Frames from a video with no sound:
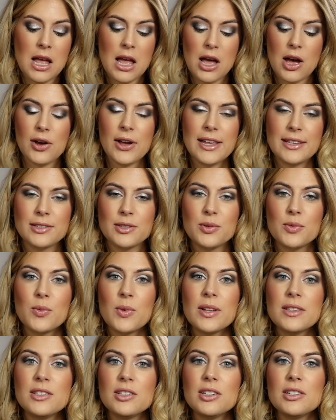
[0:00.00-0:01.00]
Okay, so
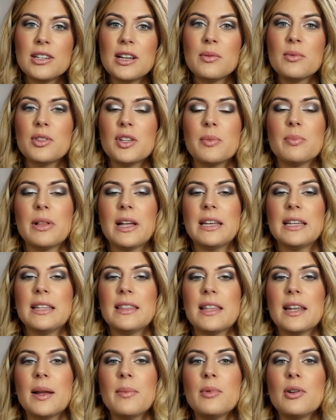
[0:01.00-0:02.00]
once you're done with your
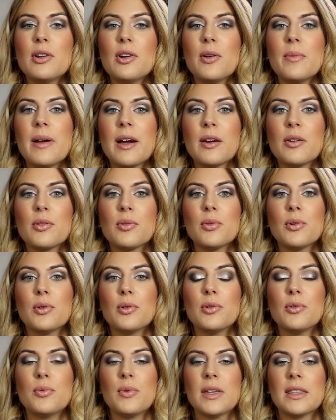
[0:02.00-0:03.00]
blending, then I'm going to go back
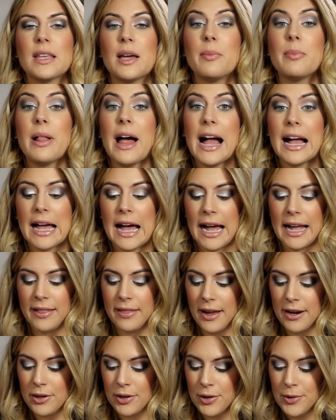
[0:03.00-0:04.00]
through with a black
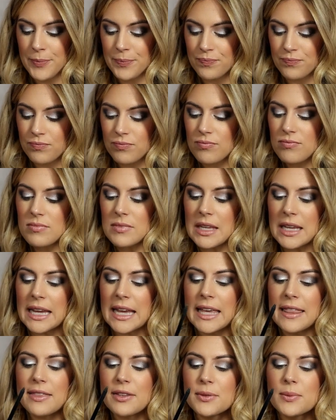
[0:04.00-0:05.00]
eyeliner.
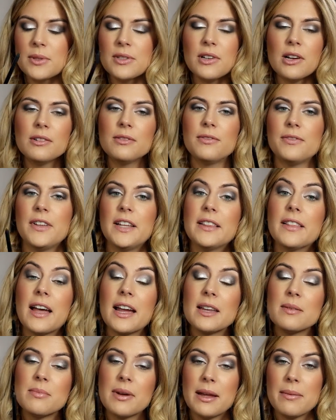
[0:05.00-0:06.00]
And this one's called
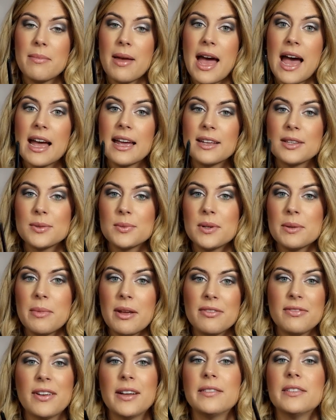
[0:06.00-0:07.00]
Feline by MAC. It's one of
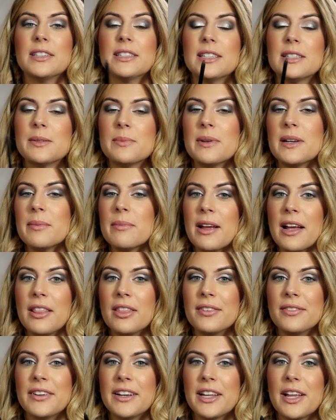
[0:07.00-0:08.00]
my favorites. It's been in my
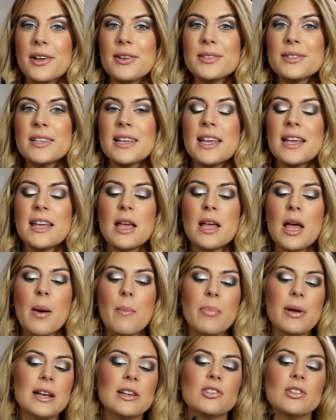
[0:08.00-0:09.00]
other videos.
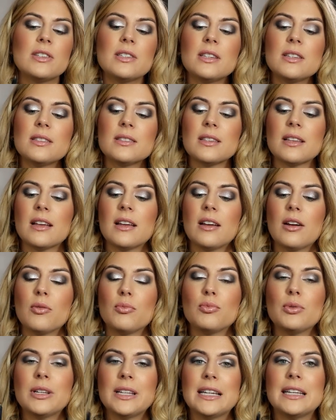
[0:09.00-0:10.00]
But it just has a
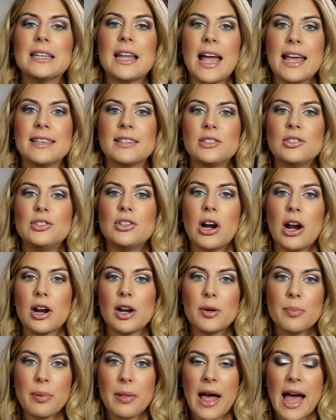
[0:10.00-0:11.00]
really nice
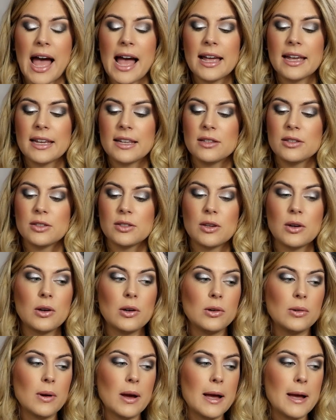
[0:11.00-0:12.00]
dark black. And
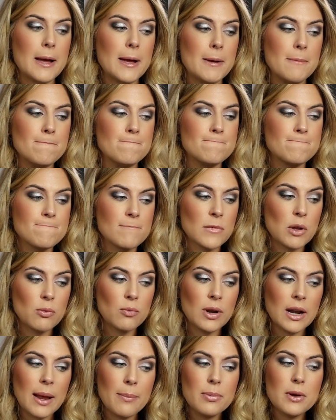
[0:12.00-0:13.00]
so
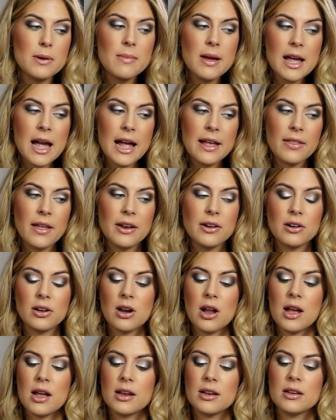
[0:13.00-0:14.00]
when I put my
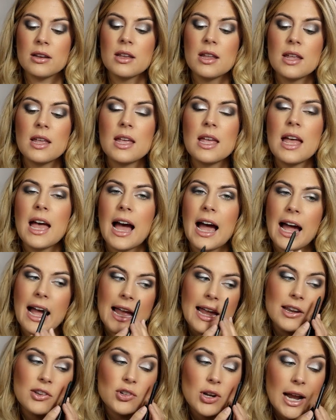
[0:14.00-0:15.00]
eyeliner on,
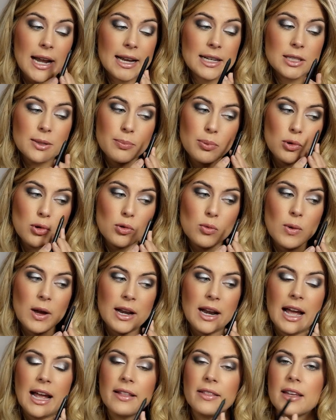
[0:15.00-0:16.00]
I try not to pull
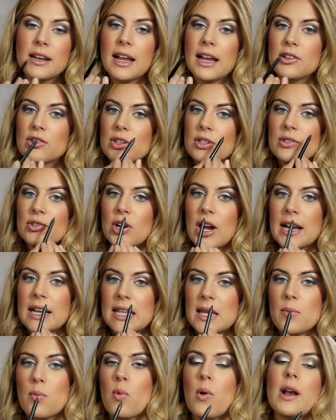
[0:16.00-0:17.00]
one eyelid. I just try to
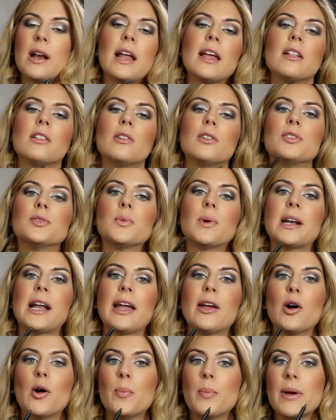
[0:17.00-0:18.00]
keep one eye closed, one
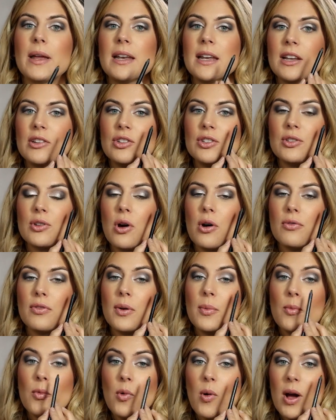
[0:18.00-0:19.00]
eye open, and just go
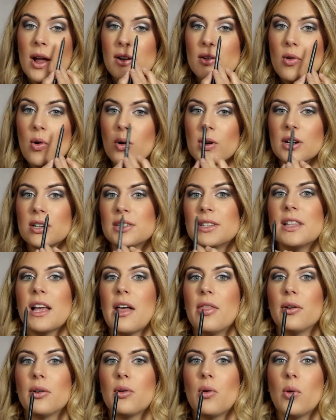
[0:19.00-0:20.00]
from one corner to the
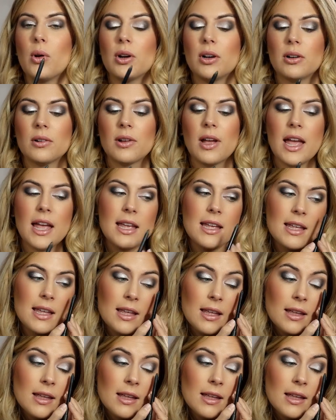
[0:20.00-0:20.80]
other corner, okay?